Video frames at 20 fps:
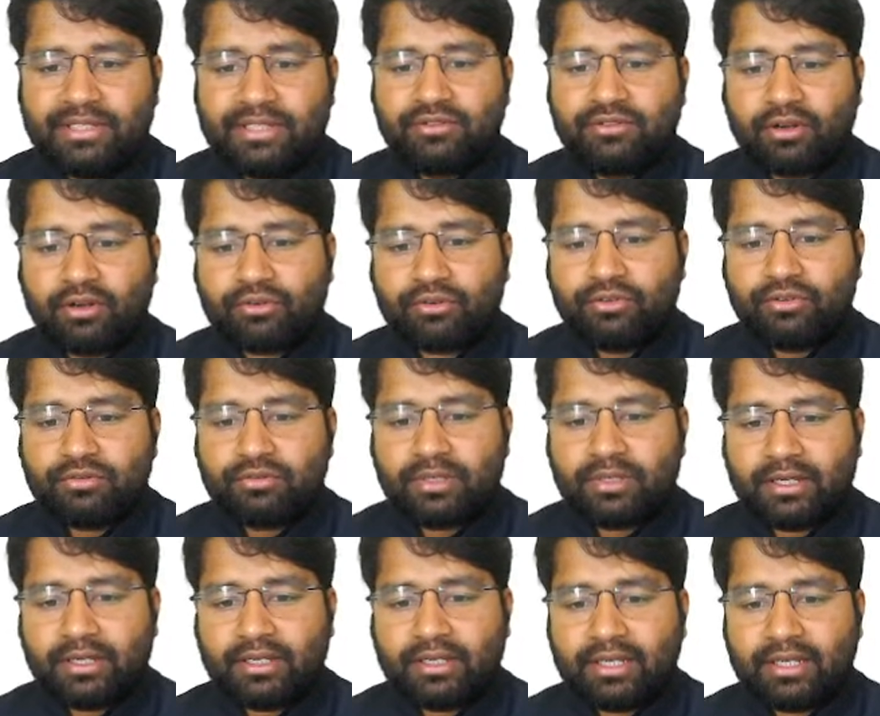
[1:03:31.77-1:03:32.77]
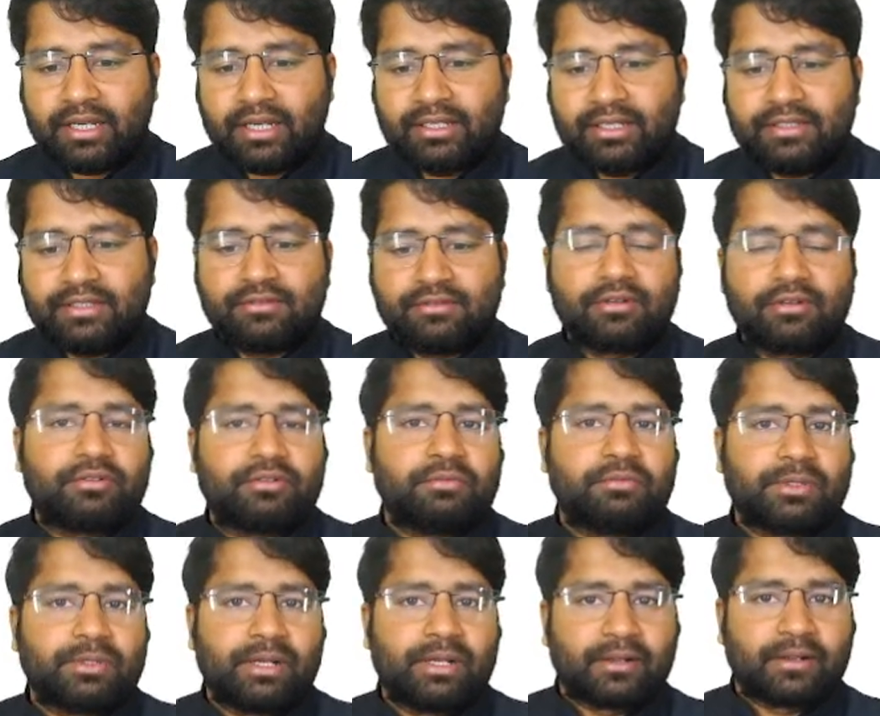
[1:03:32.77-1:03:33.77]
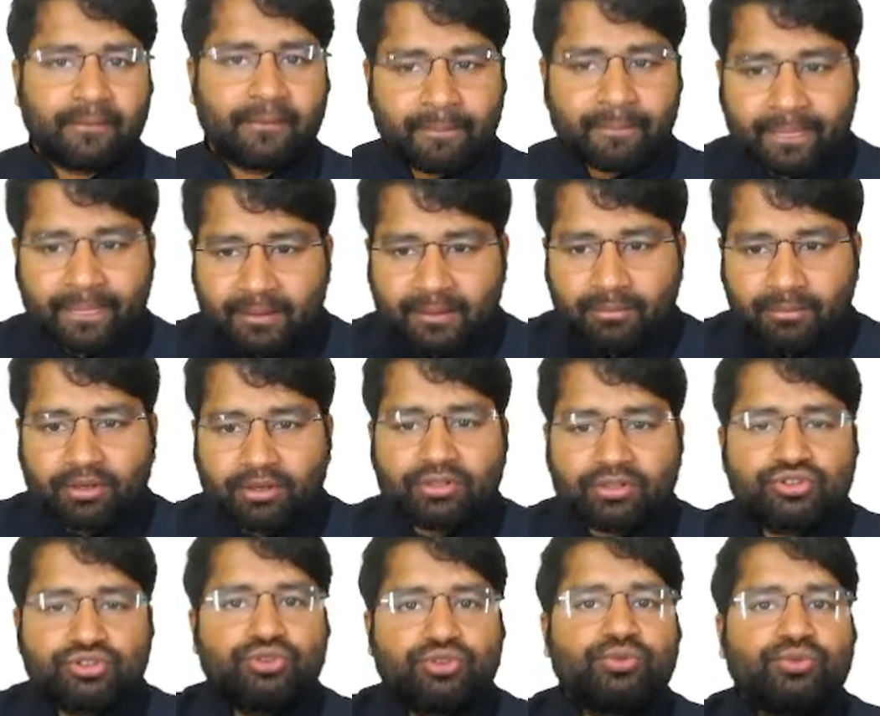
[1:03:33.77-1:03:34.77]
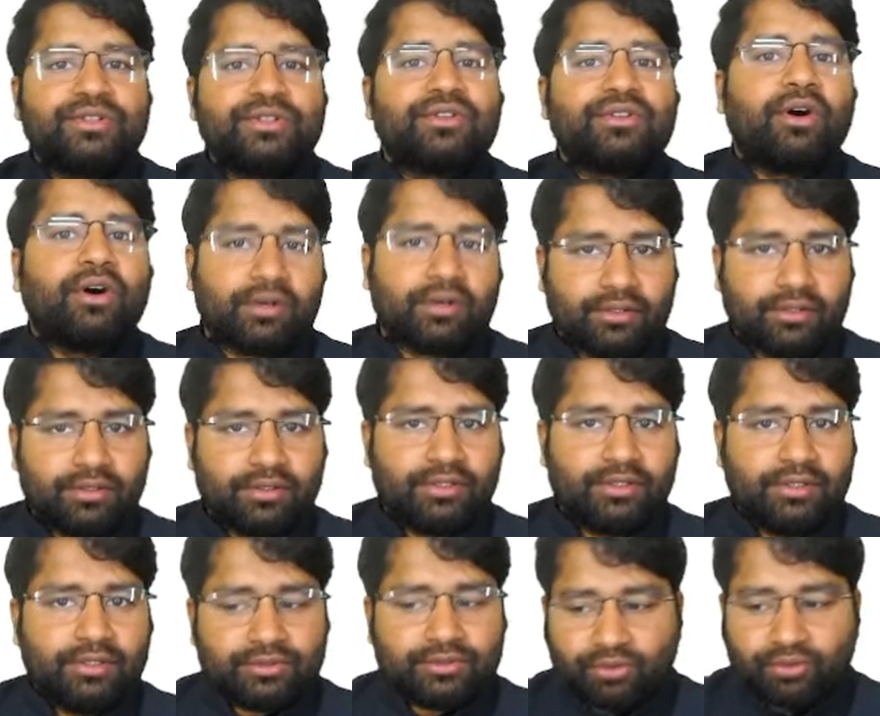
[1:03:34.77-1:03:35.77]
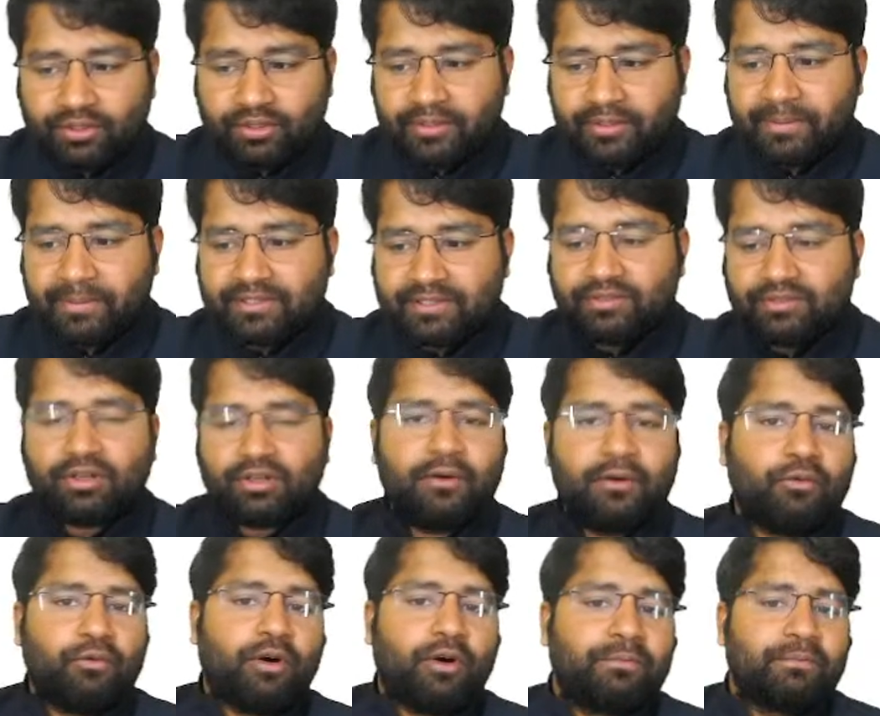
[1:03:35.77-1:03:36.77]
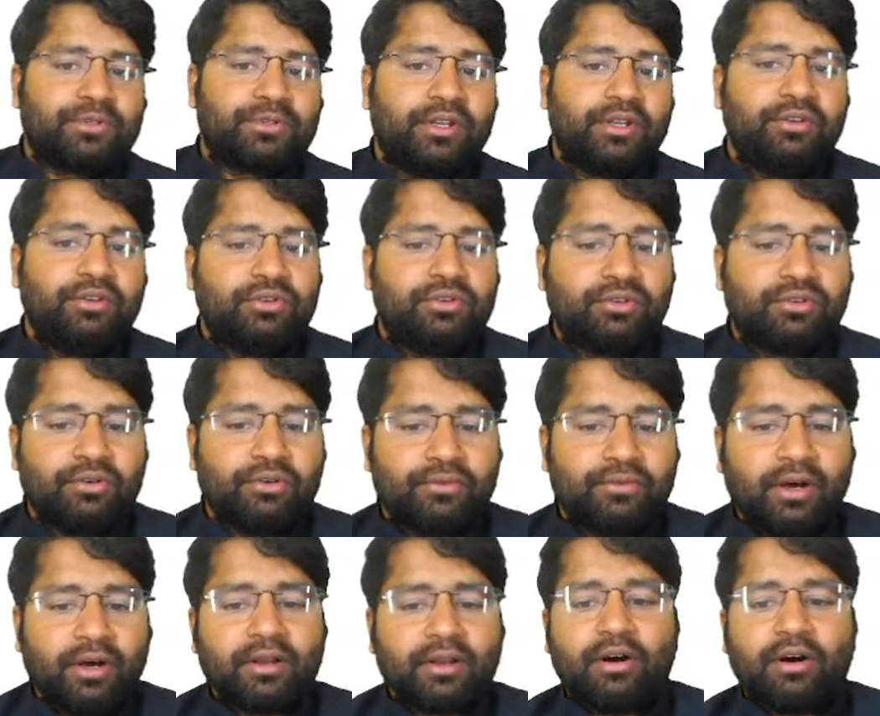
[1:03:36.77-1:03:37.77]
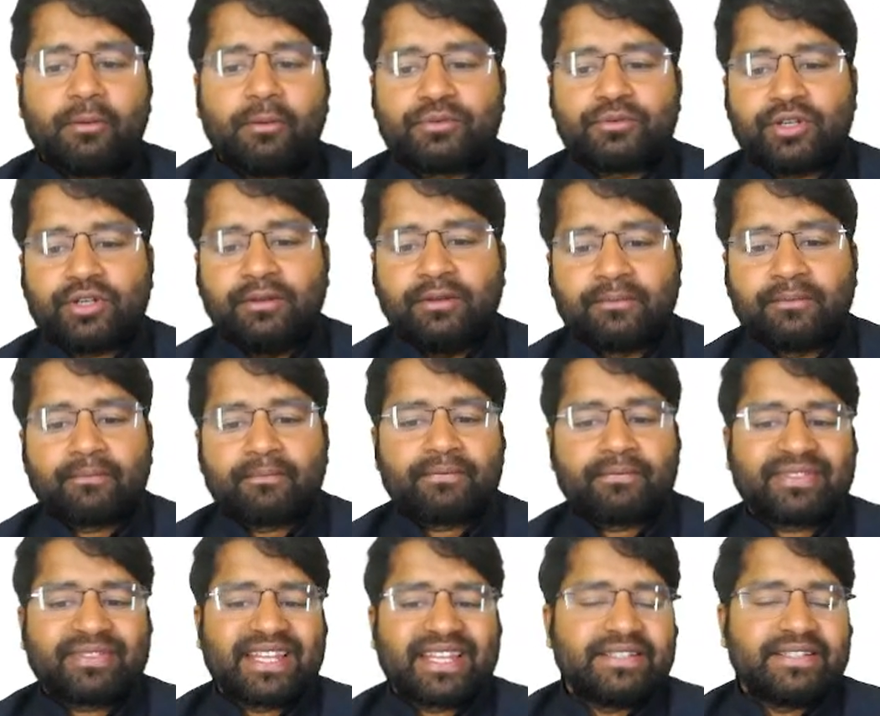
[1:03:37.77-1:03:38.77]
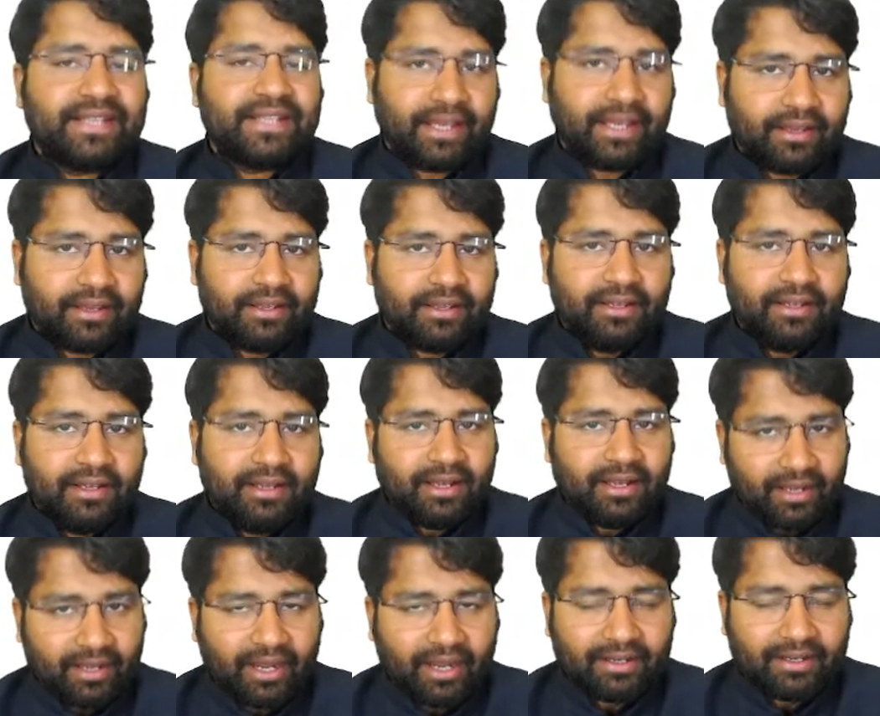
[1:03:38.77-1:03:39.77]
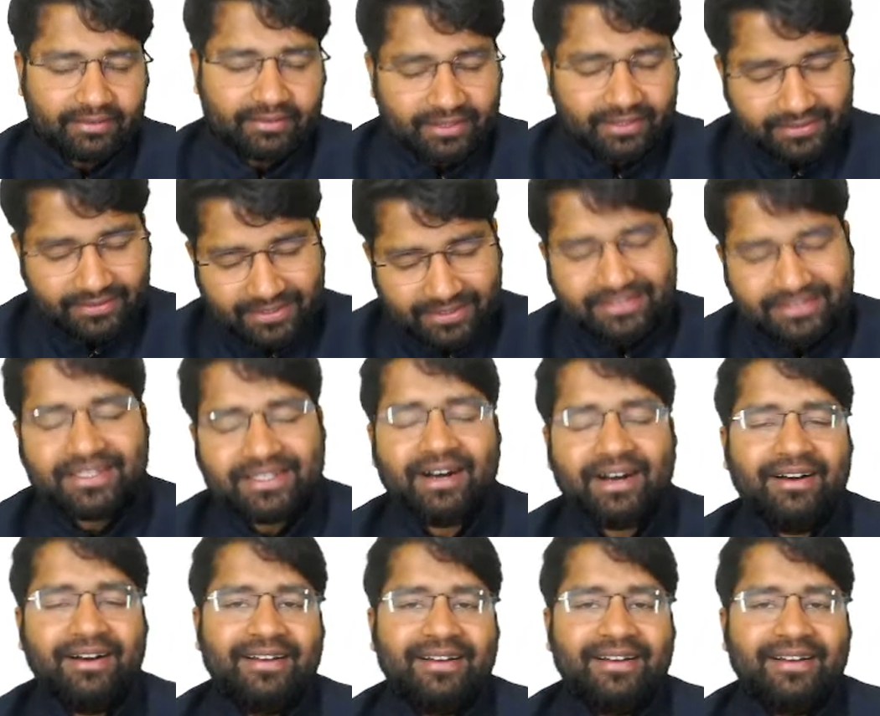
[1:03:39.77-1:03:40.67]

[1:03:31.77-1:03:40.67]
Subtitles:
not going to be correct, and D is not going to be correct because 2 is wrong. So on the basis of option, you will go for option C. And this is the